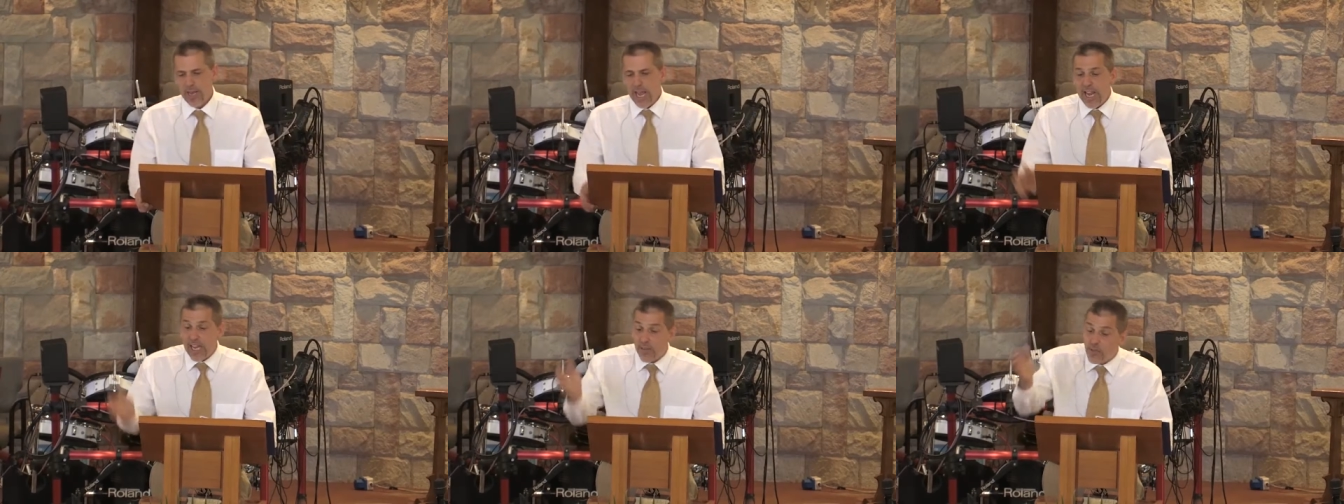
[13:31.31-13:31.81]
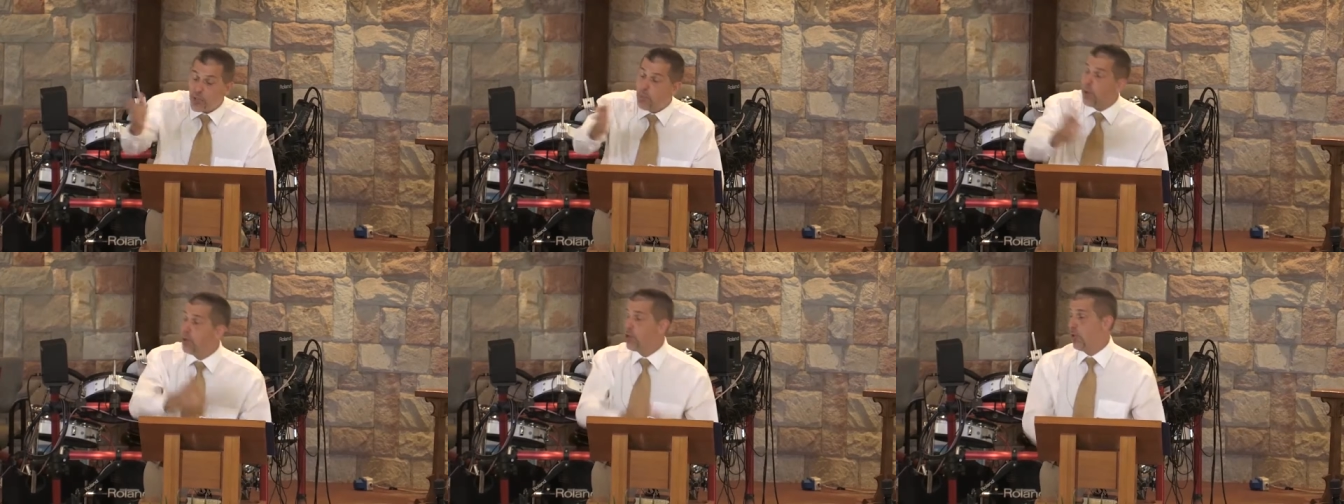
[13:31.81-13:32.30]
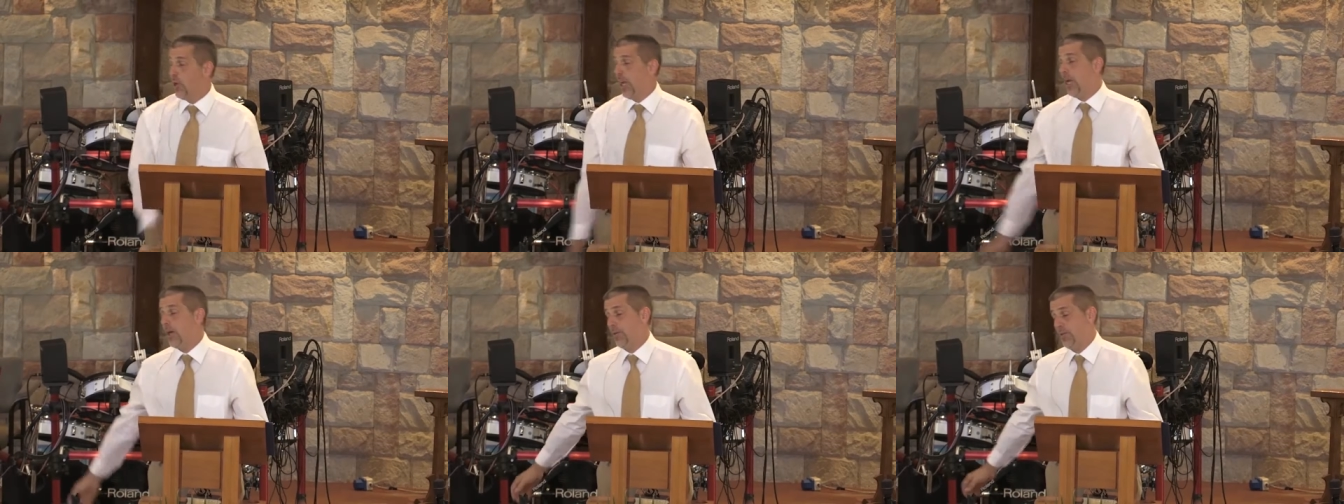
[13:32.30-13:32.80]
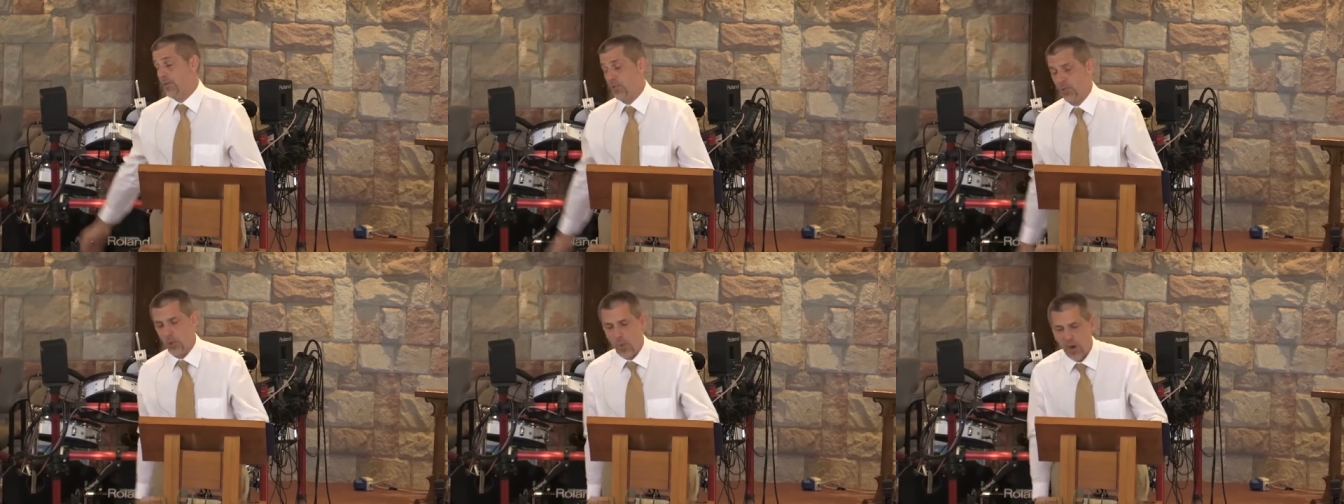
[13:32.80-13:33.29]
He gives spiritual gifts
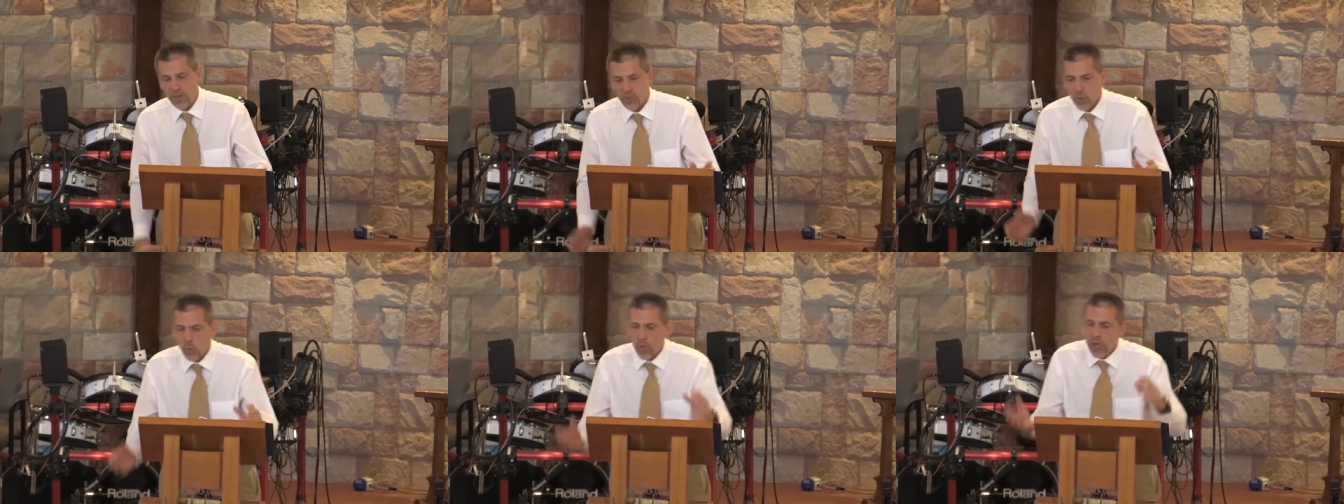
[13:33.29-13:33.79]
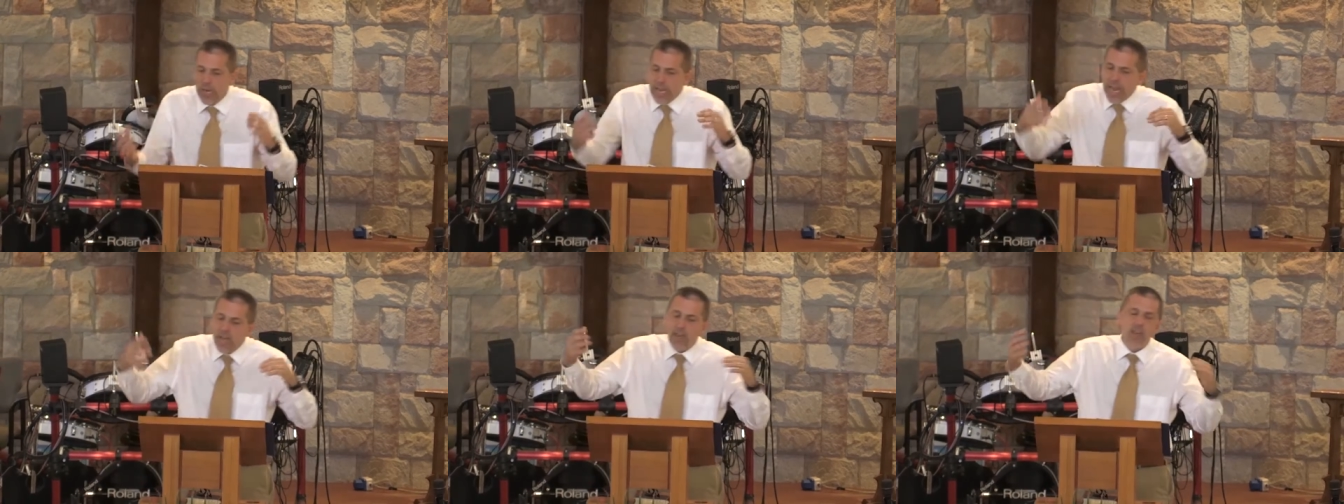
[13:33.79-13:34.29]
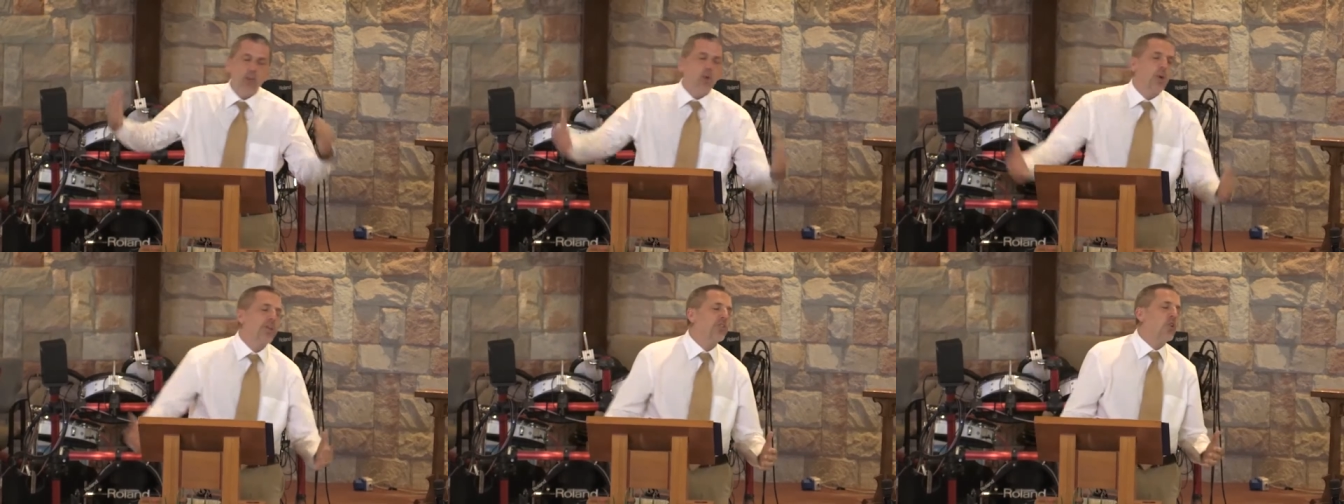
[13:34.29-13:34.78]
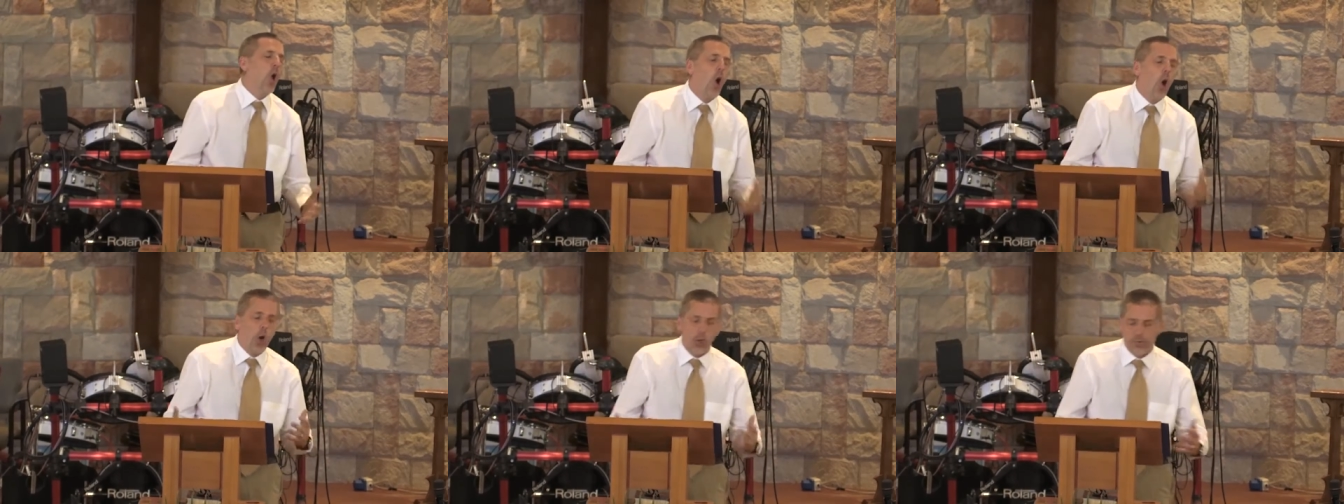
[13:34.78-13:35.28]
to us or an increased
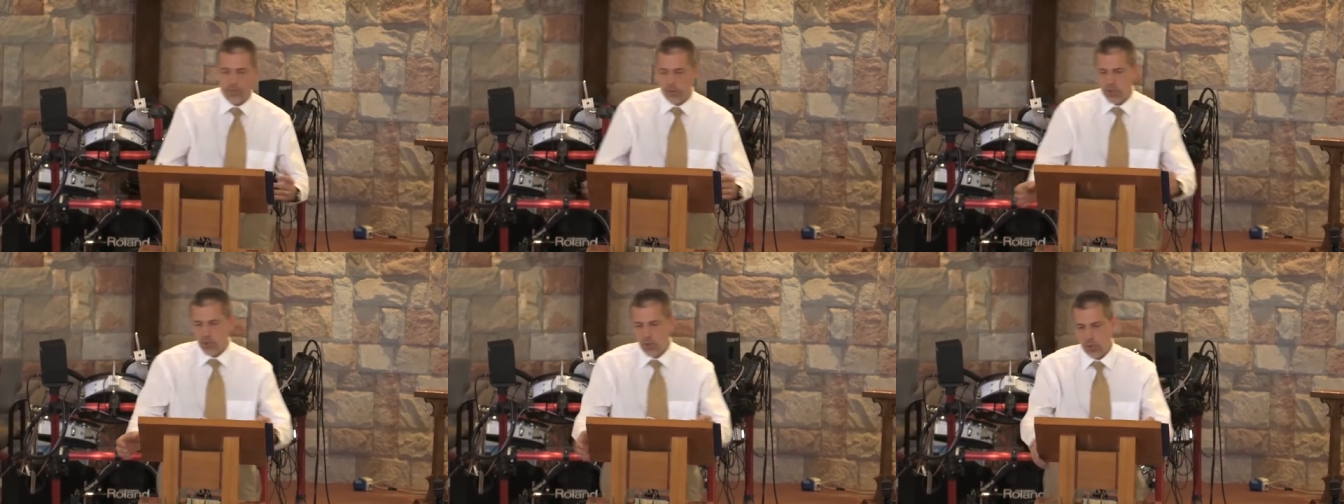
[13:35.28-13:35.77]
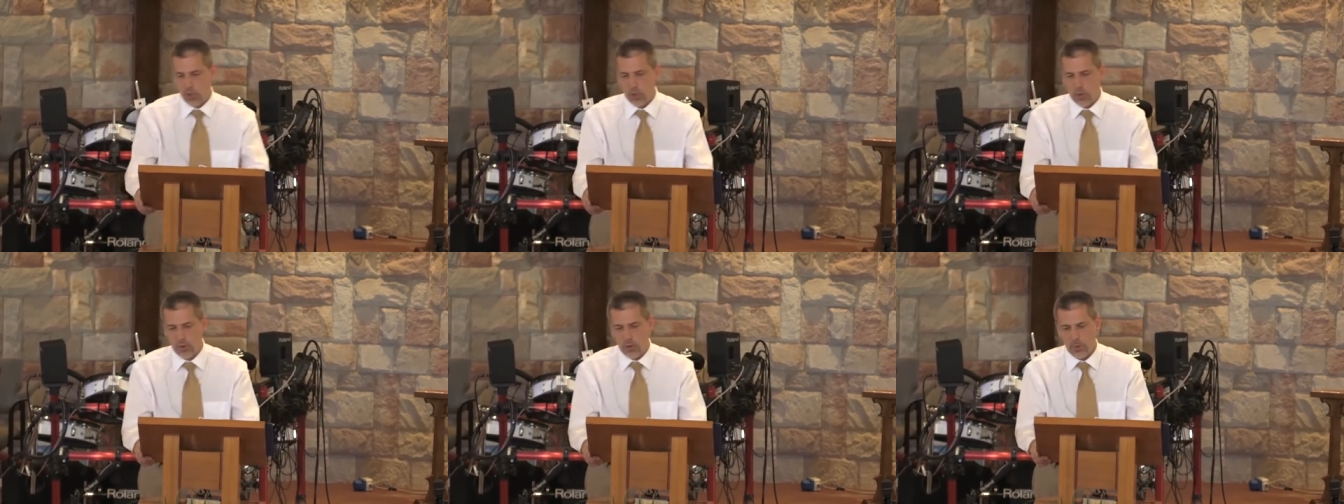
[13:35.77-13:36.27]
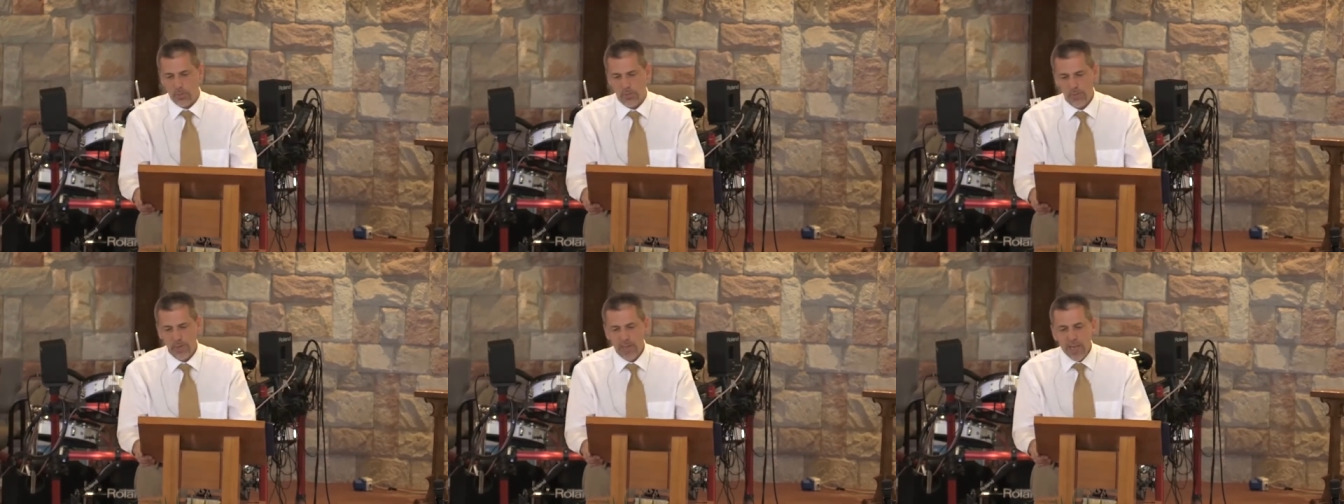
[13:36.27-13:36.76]
heart for a certain group.